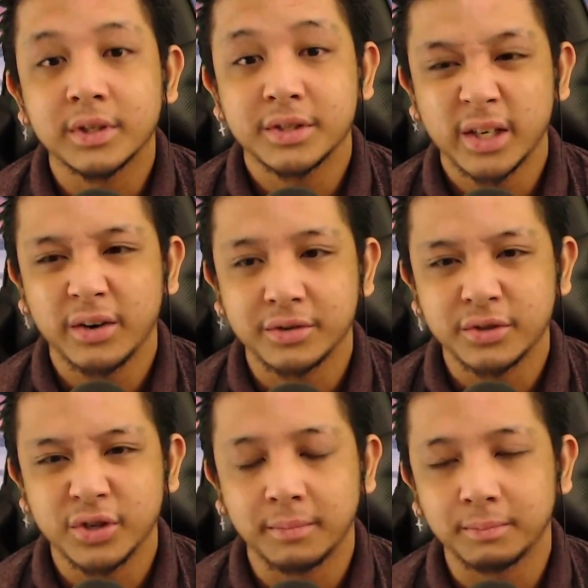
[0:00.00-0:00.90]
It's Daenerys,
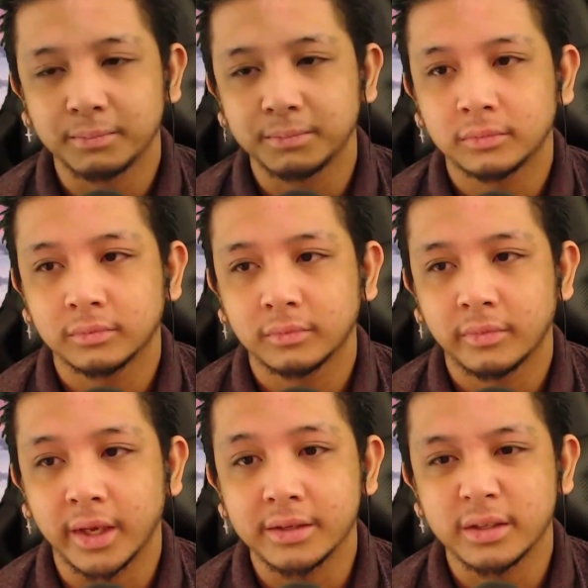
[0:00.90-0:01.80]
good job.
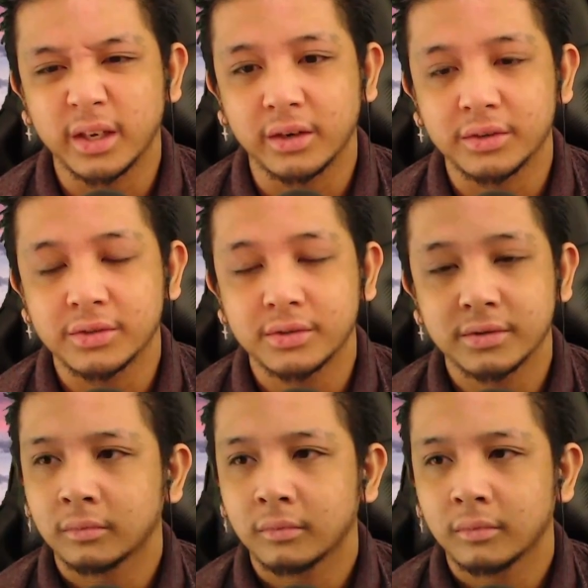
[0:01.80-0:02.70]
Thanks, Daenerys.